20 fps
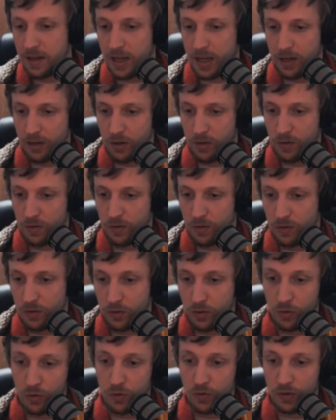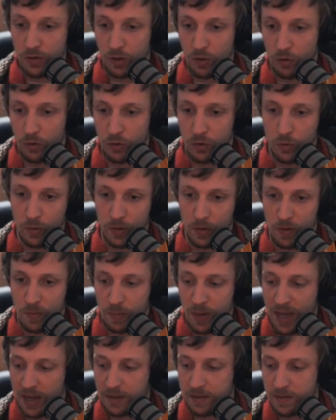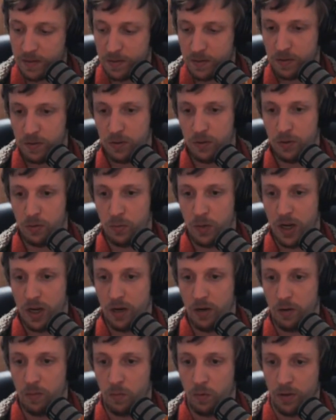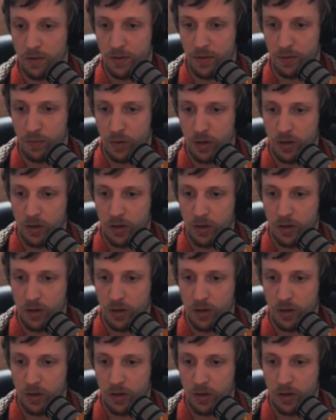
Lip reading: and you using your two inspects, you went, what's this one?